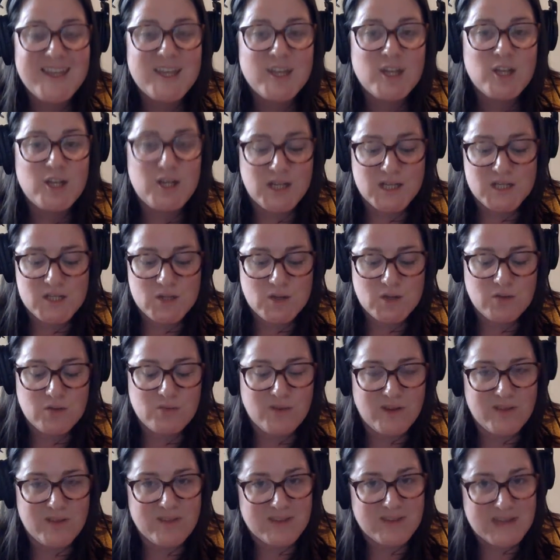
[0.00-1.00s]
You need to have
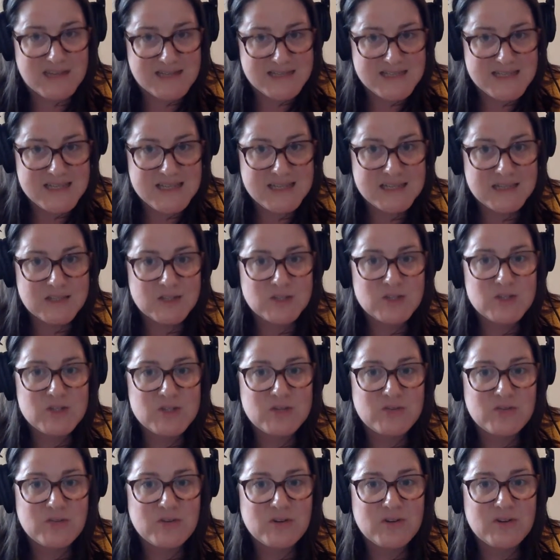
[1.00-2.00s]
read the lesson and looked
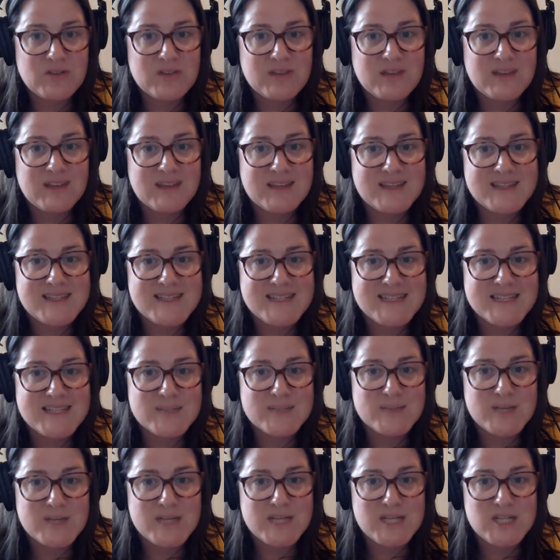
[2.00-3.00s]
over the lesson
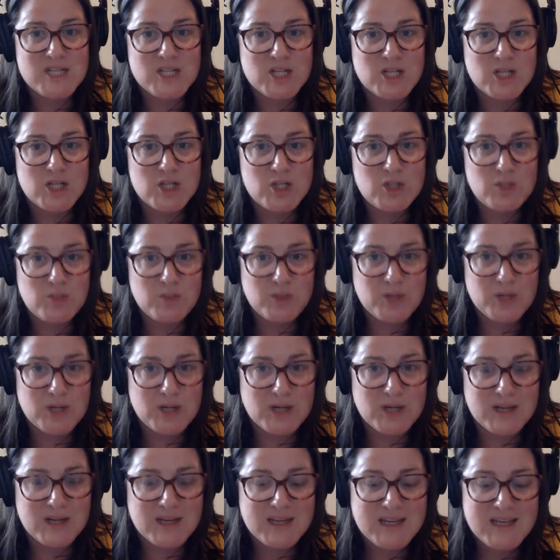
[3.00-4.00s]
explanation on
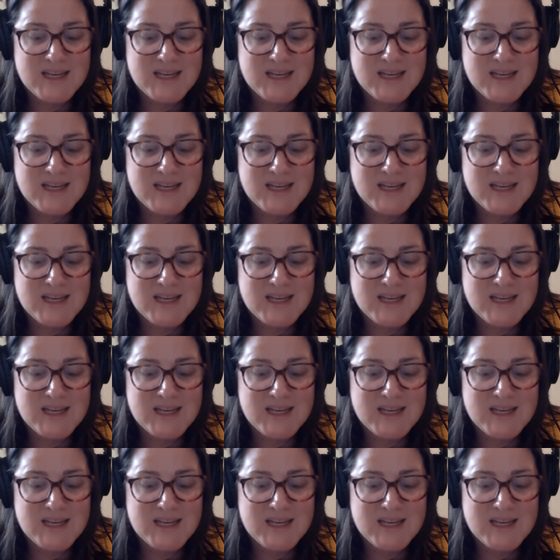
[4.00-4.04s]
Jupiter.